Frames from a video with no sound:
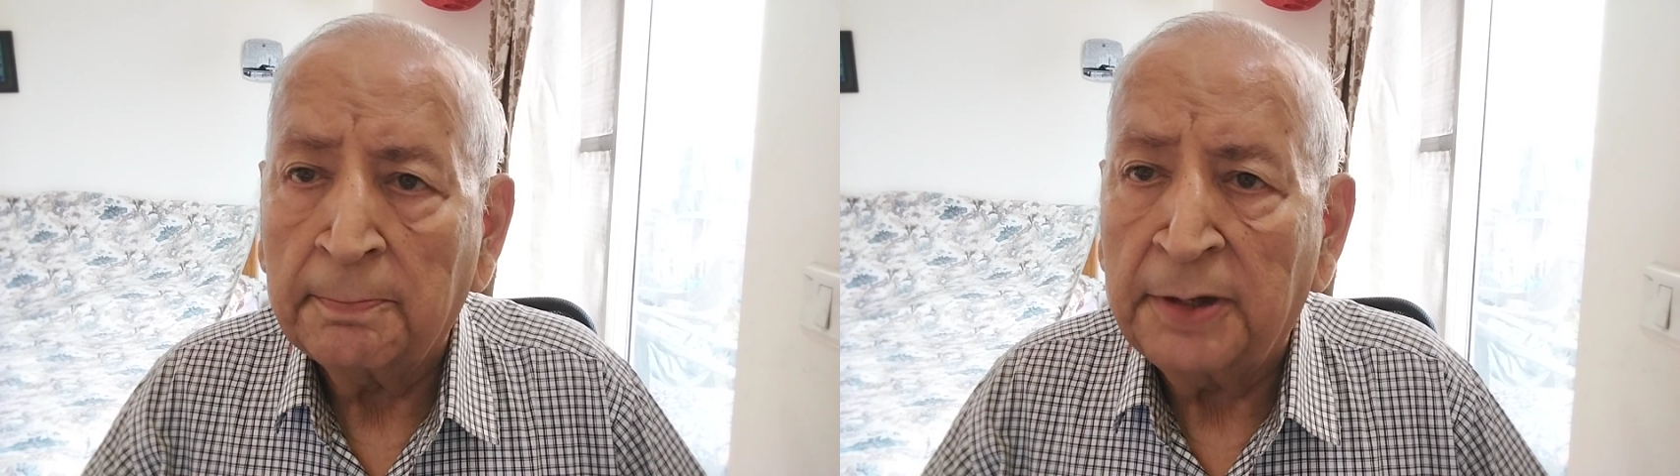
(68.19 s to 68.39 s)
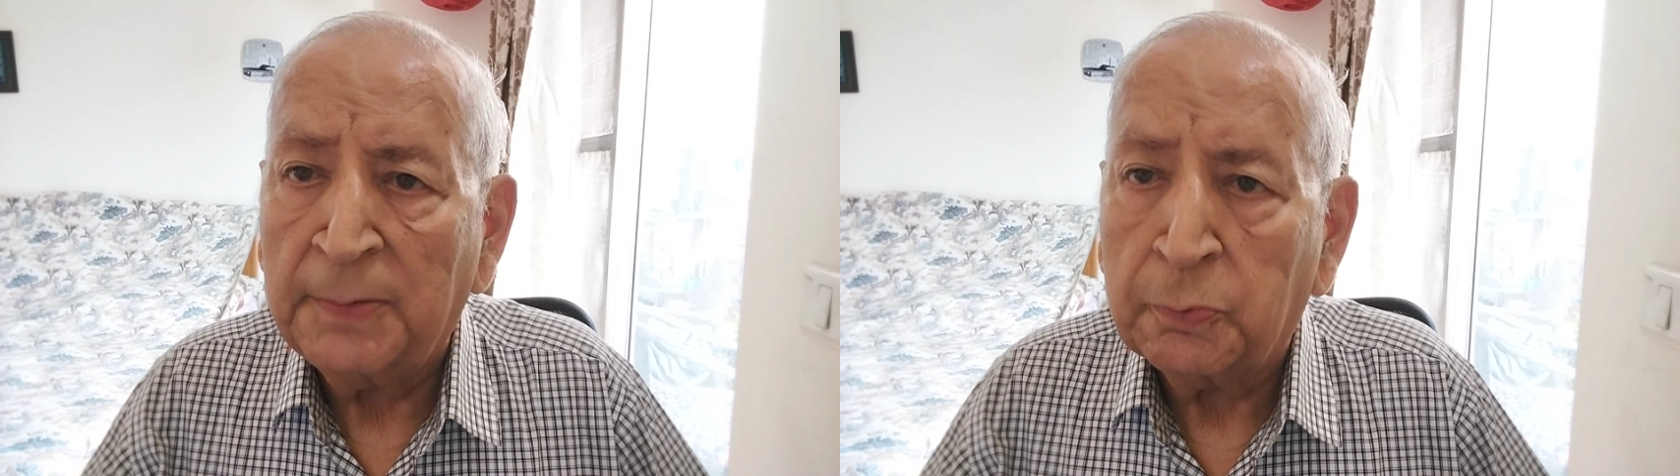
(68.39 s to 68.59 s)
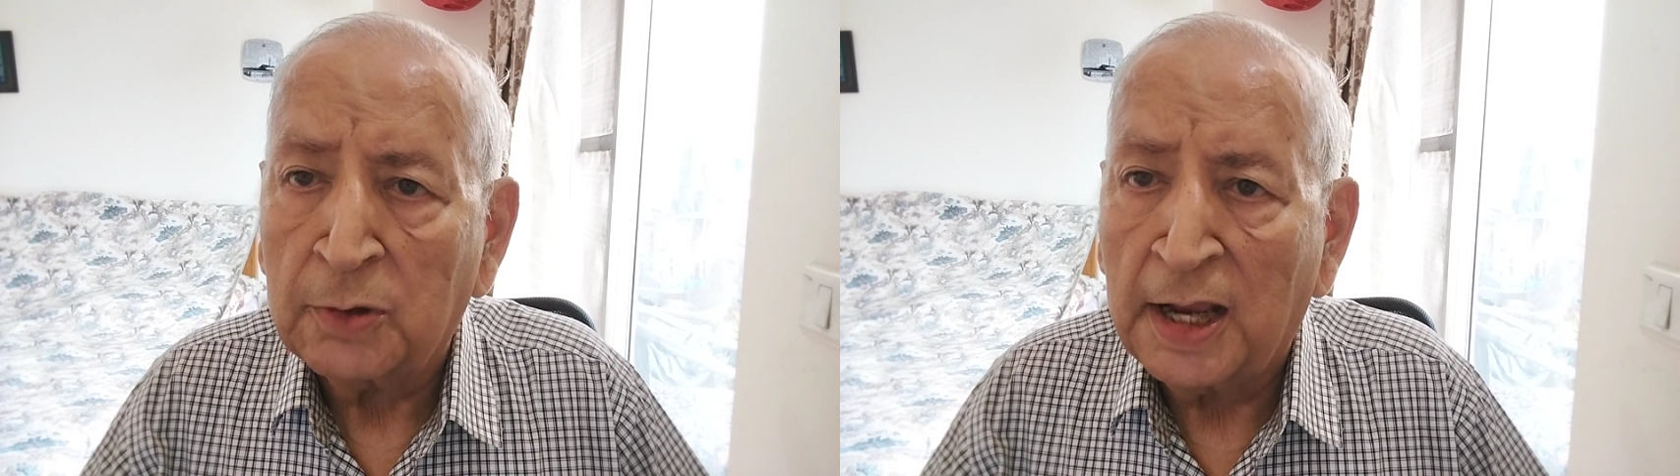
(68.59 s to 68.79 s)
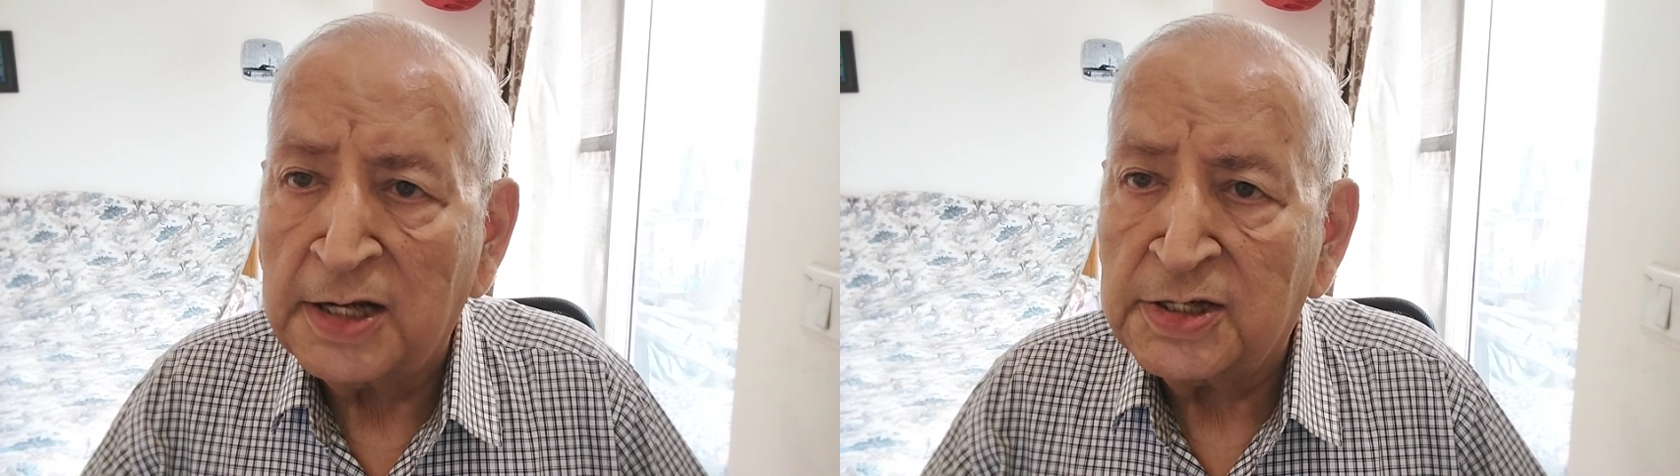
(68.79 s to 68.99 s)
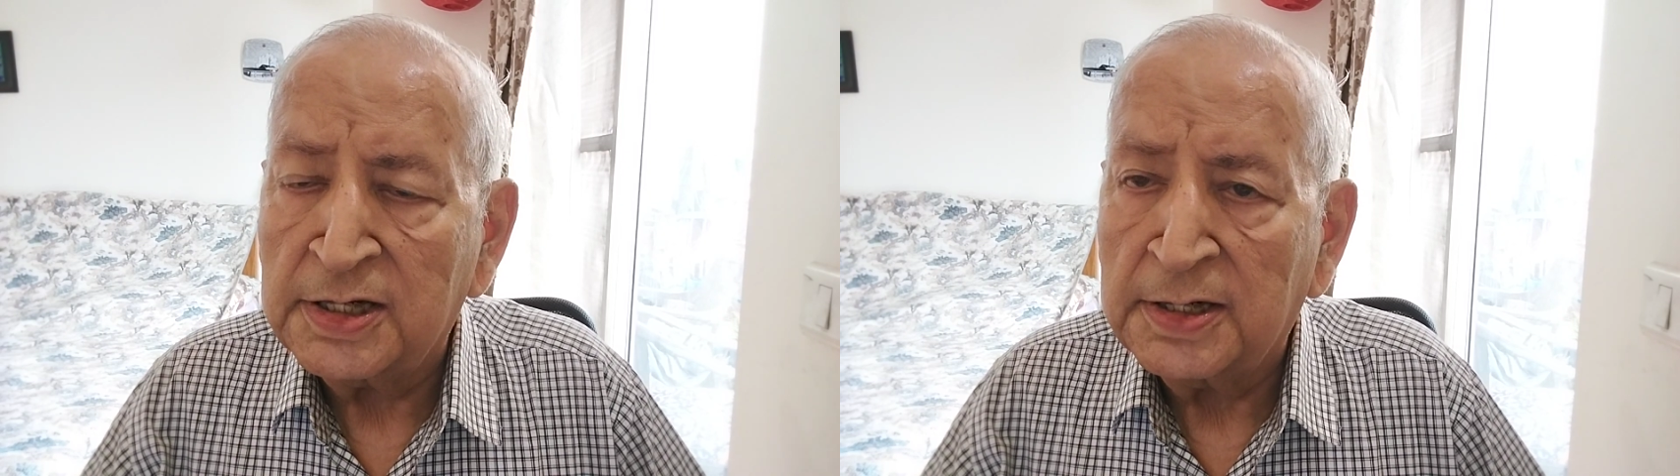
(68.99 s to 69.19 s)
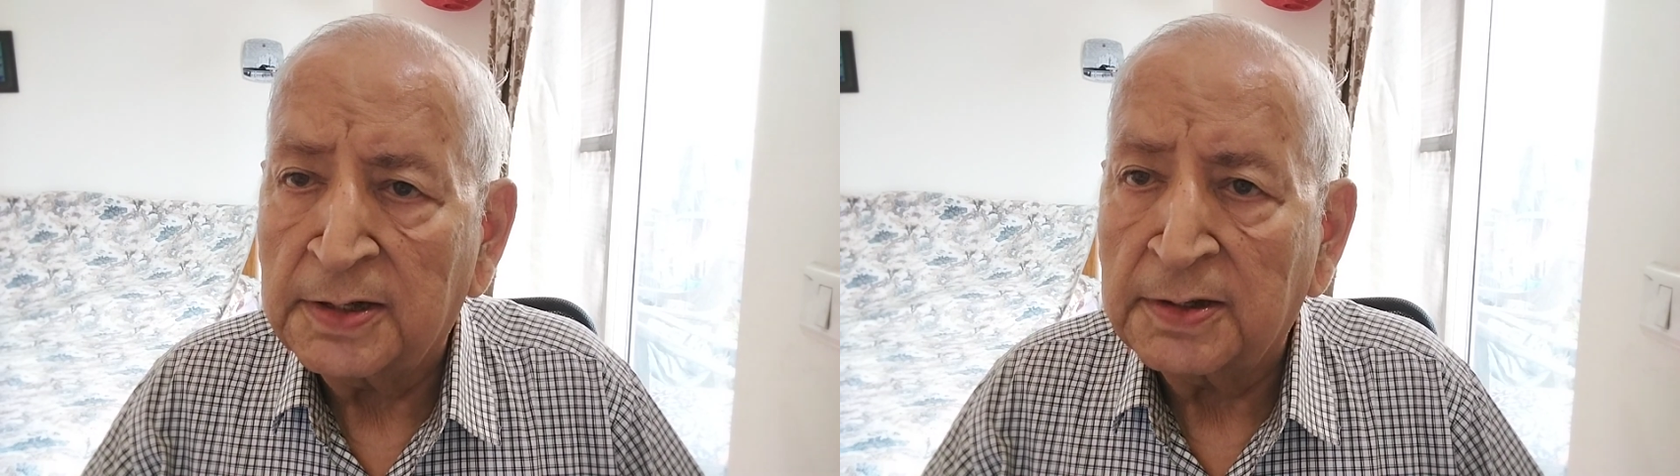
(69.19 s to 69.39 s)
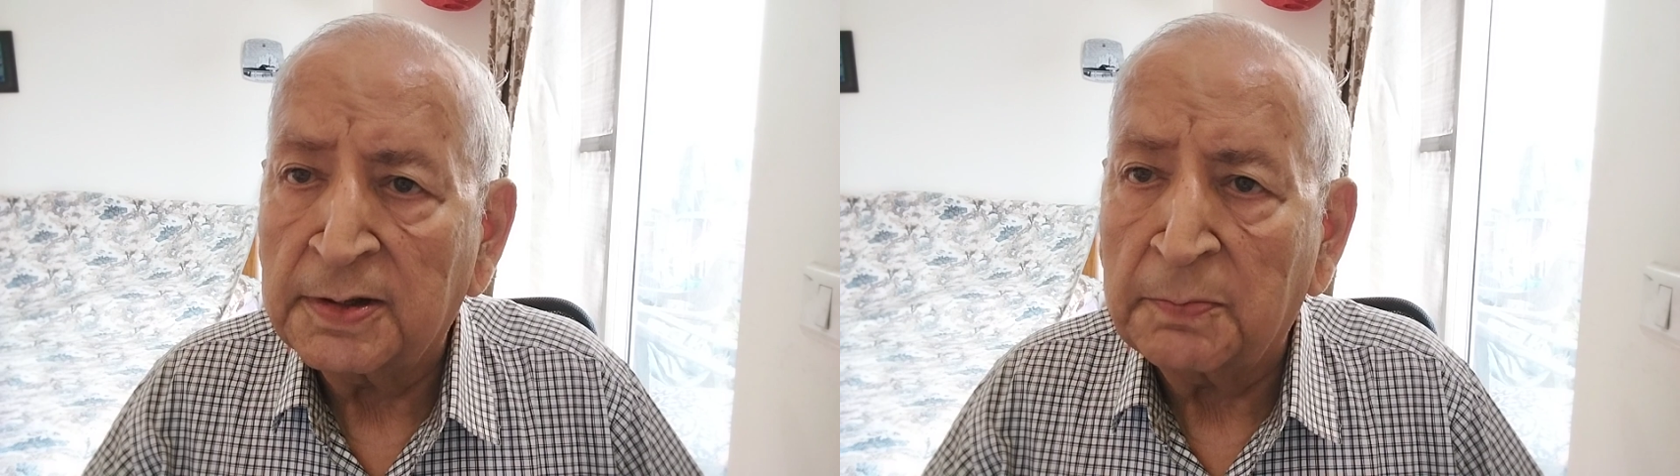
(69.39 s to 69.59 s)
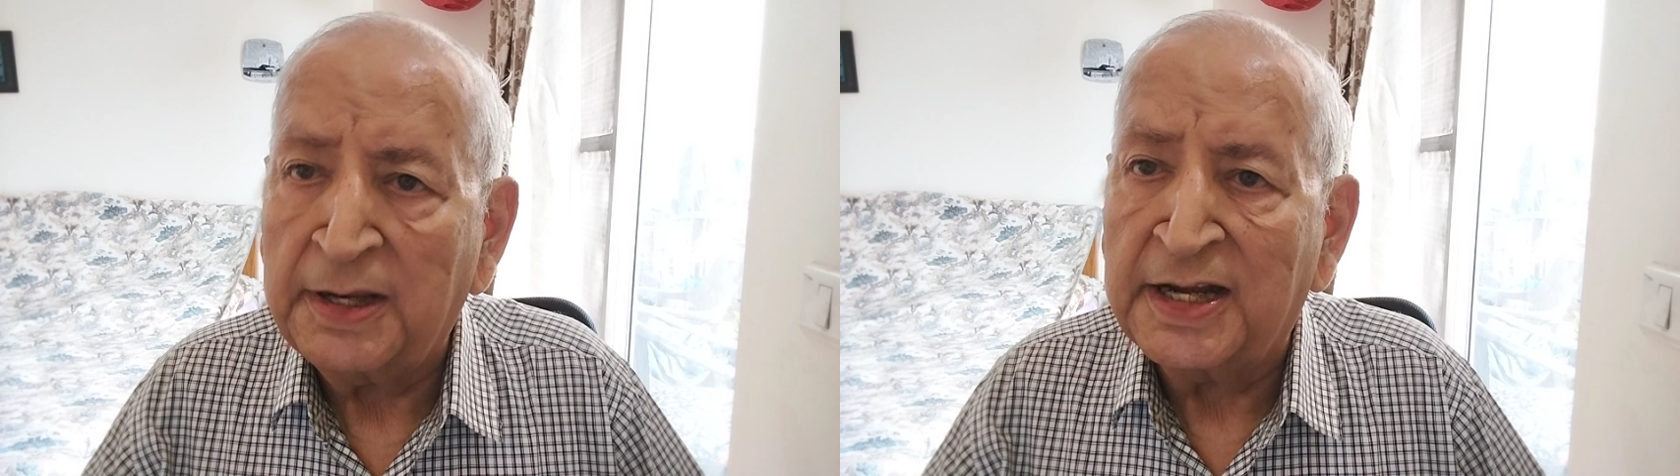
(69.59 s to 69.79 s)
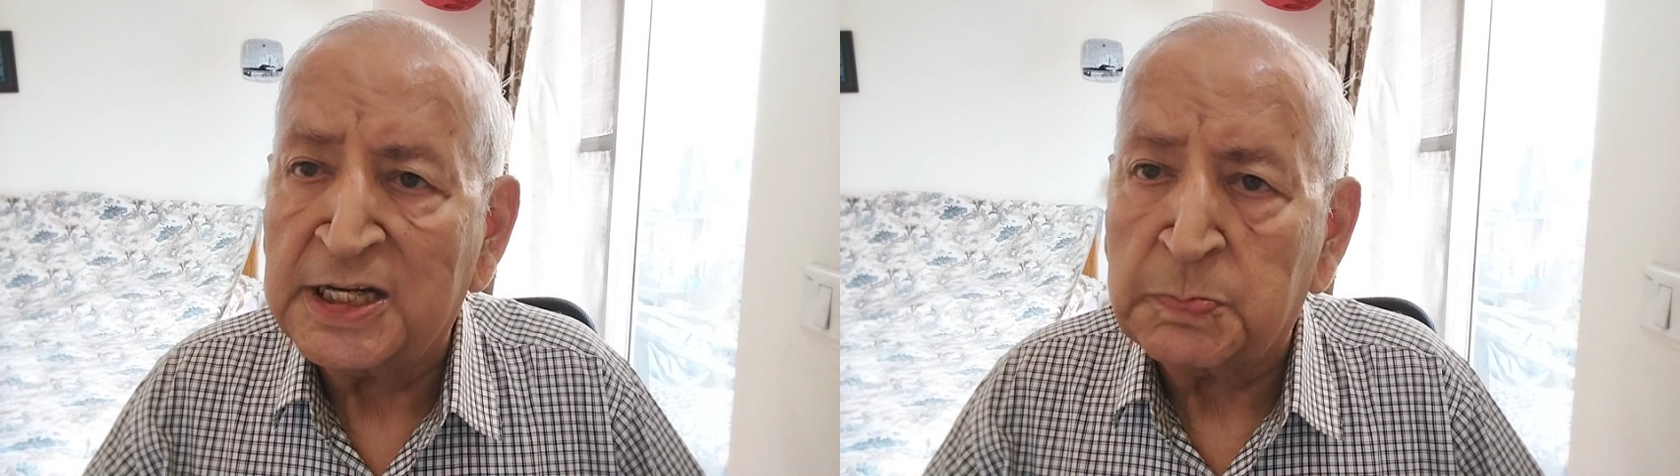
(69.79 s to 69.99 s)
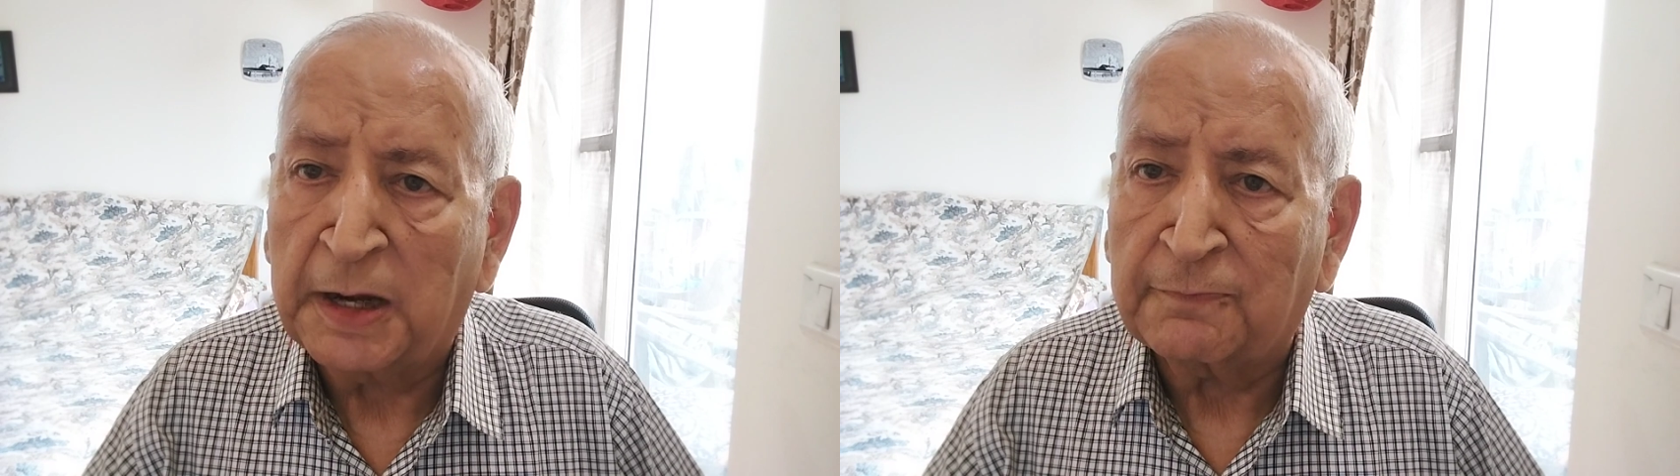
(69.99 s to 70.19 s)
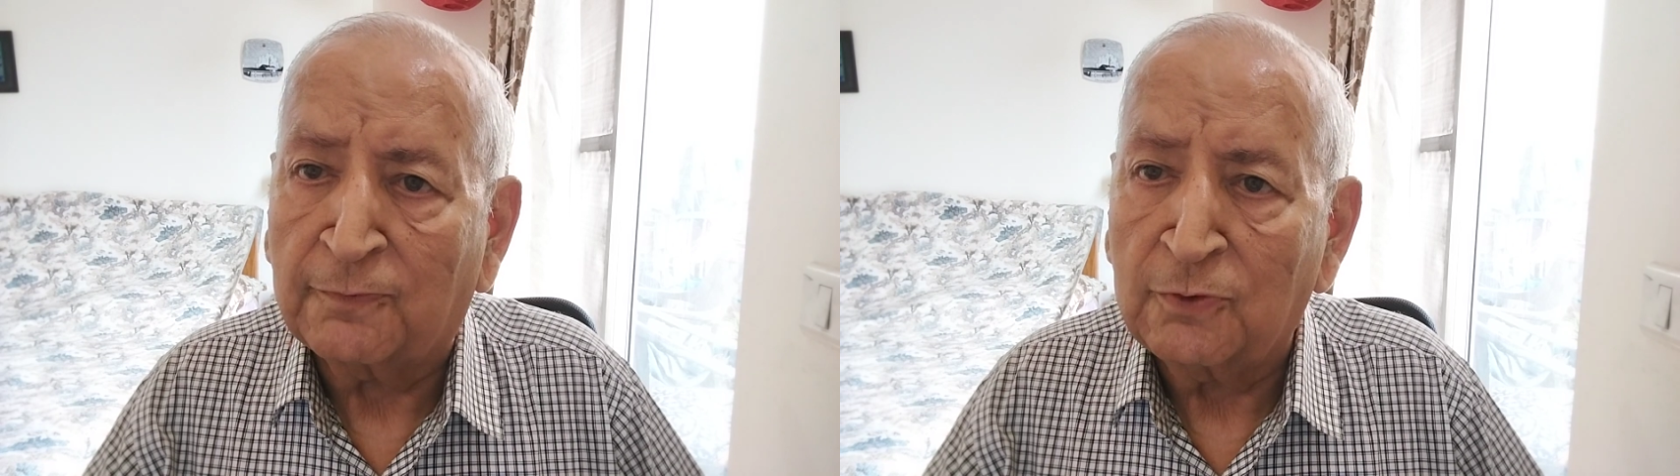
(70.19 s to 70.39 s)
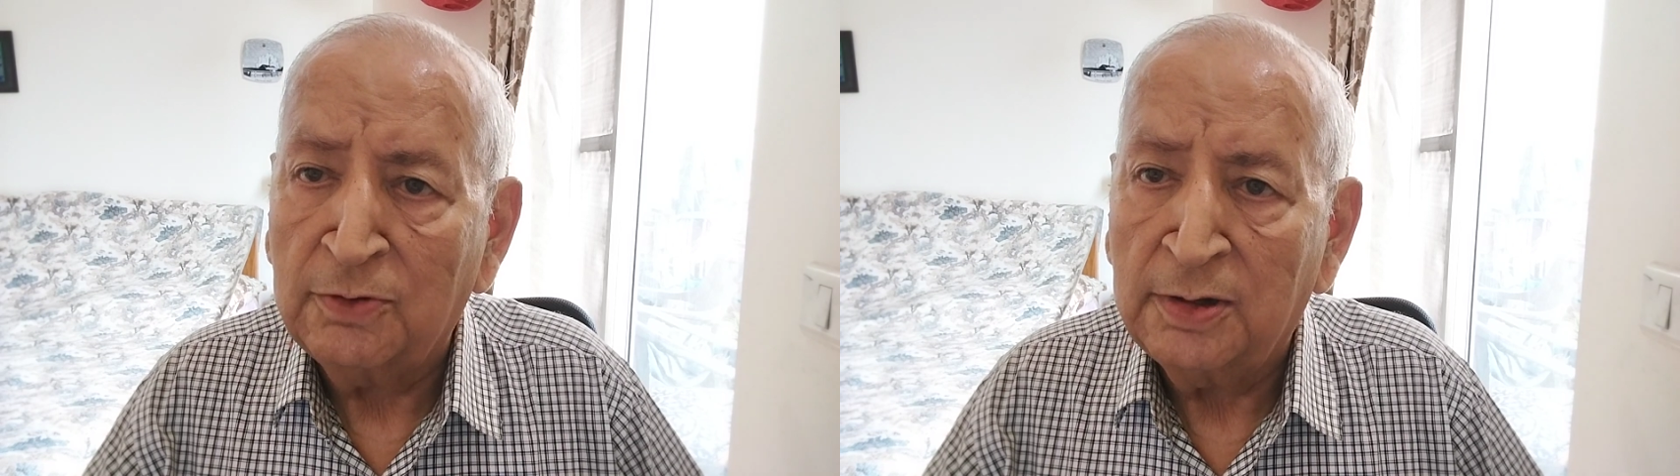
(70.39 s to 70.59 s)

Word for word: Be polite. Be respectful.